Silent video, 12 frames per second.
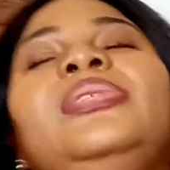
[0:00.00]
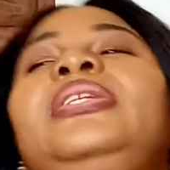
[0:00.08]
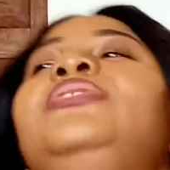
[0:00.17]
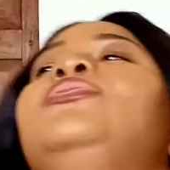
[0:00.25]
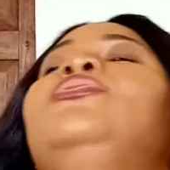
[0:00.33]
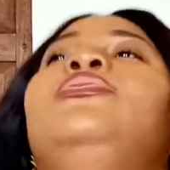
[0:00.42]

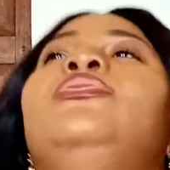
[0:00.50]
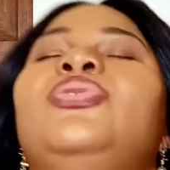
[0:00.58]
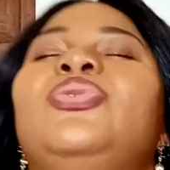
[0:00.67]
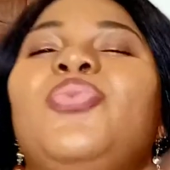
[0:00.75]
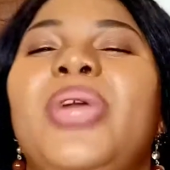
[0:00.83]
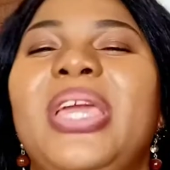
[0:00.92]
this
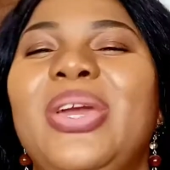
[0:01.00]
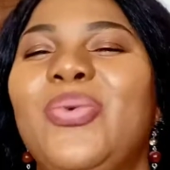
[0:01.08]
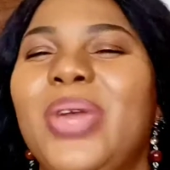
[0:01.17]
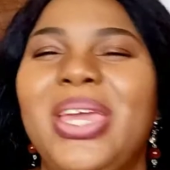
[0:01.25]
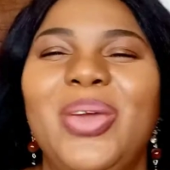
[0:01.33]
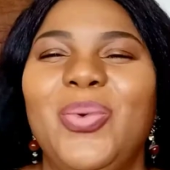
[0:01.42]
goes way,
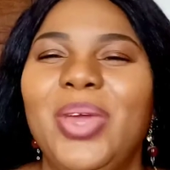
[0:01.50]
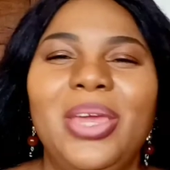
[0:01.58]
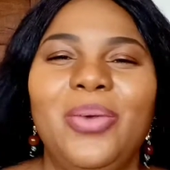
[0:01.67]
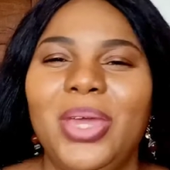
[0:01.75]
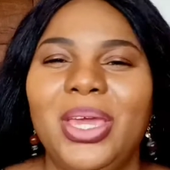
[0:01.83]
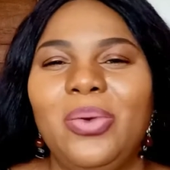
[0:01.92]

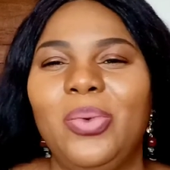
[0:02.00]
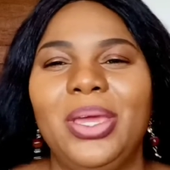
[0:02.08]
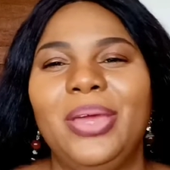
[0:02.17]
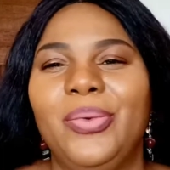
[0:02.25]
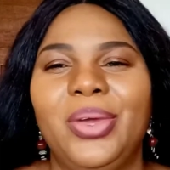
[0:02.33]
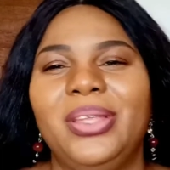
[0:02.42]

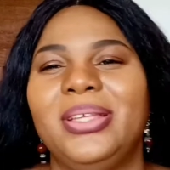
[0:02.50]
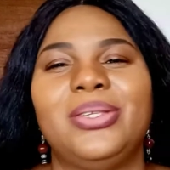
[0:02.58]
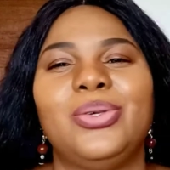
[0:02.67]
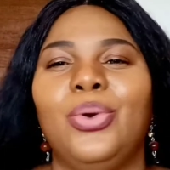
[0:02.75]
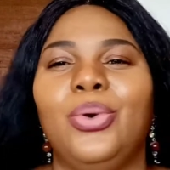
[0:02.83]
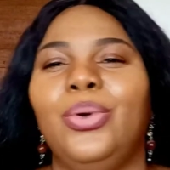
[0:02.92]

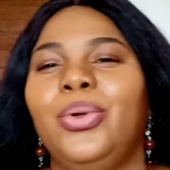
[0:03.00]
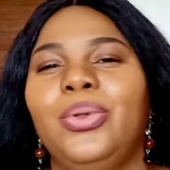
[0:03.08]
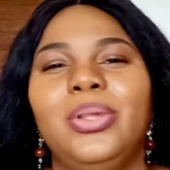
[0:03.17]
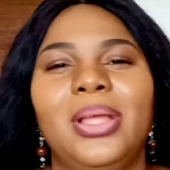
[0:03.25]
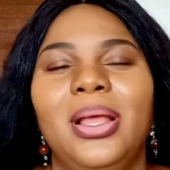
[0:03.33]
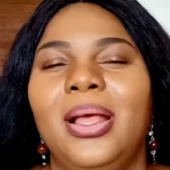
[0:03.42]
this
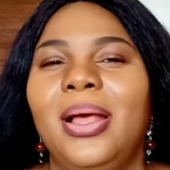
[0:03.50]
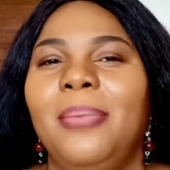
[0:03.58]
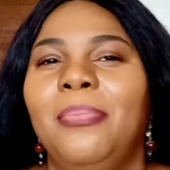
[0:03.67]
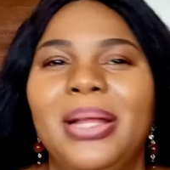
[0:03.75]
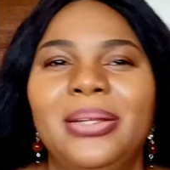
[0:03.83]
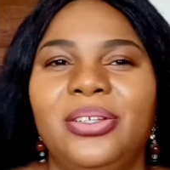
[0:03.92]
whole
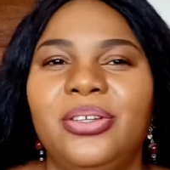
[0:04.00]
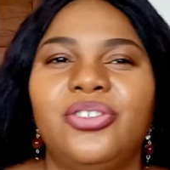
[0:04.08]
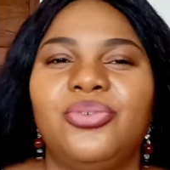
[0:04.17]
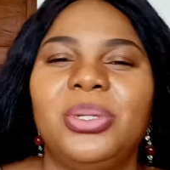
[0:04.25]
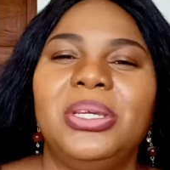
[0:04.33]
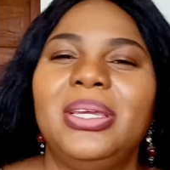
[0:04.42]

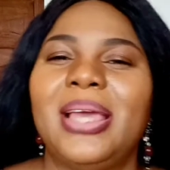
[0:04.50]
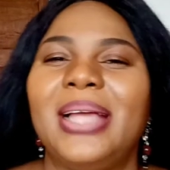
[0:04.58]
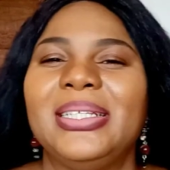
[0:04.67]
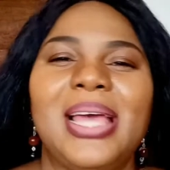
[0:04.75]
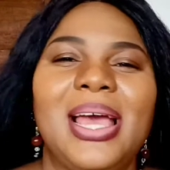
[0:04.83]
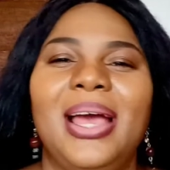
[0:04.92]
banditry
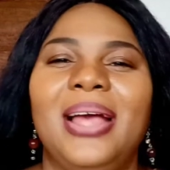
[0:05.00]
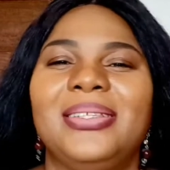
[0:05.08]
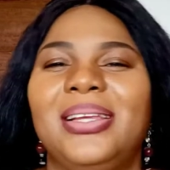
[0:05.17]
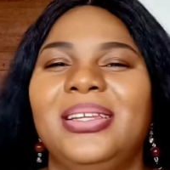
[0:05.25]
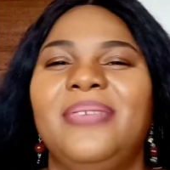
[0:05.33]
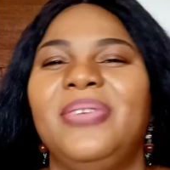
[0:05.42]

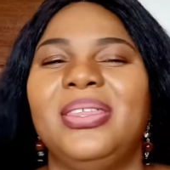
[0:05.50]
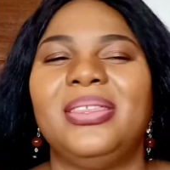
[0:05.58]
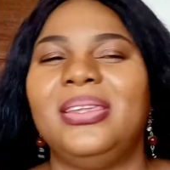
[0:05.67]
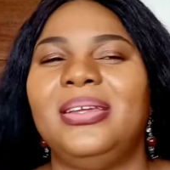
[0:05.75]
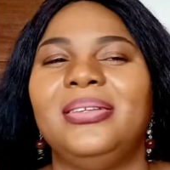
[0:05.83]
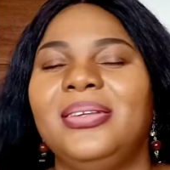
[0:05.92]
attacks and
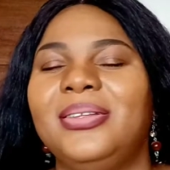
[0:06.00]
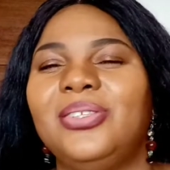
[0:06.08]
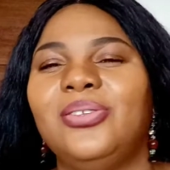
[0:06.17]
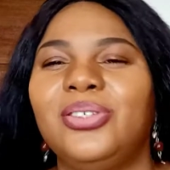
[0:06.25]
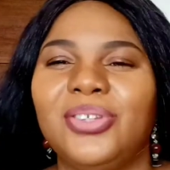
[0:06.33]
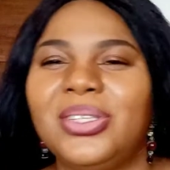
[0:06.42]
everything.
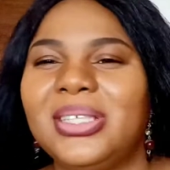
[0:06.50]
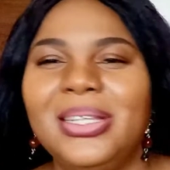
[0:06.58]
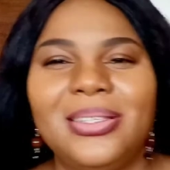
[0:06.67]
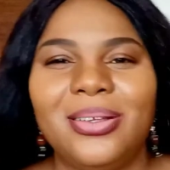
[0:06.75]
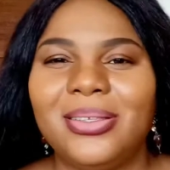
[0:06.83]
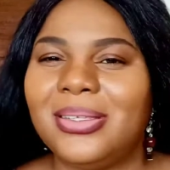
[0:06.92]
It's not
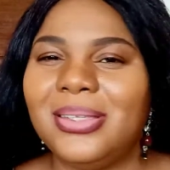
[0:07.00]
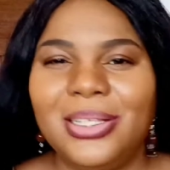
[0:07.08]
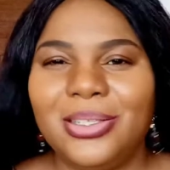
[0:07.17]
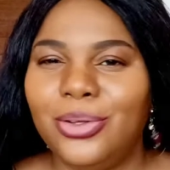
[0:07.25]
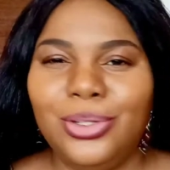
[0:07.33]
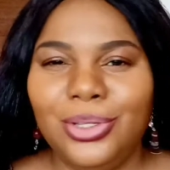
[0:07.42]

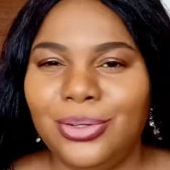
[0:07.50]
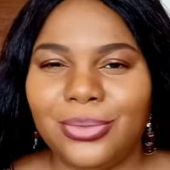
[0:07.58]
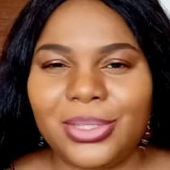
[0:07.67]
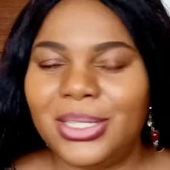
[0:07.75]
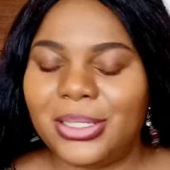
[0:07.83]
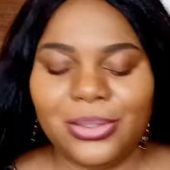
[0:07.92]

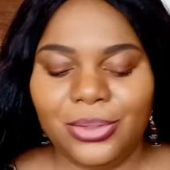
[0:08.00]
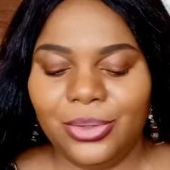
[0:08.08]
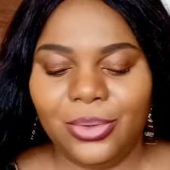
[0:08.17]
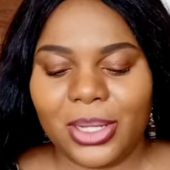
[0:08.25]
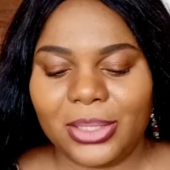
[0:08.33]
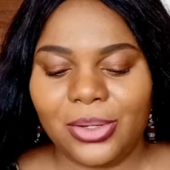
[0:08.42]
new. It's not
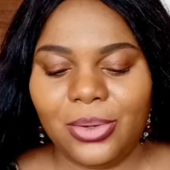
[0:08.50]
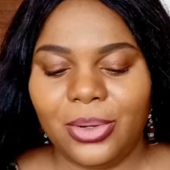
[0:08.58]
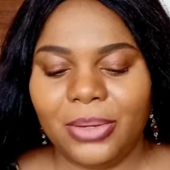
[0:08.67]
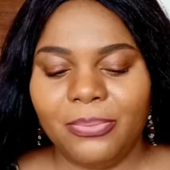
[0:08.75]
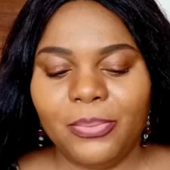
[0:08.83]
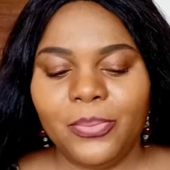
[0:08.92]
new at
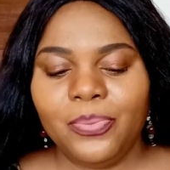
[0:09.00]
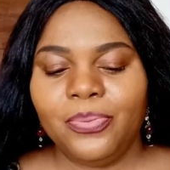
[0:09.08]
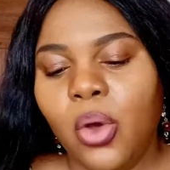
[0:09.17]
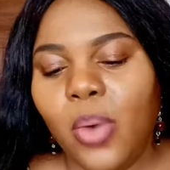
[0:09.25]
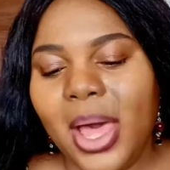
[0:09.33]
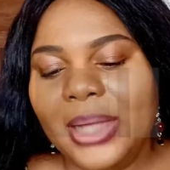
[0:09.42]
all.
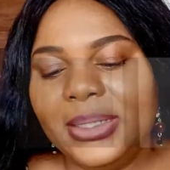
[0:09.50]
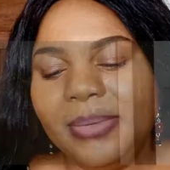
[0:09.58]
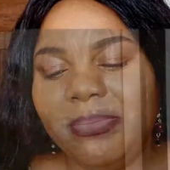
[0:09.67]
While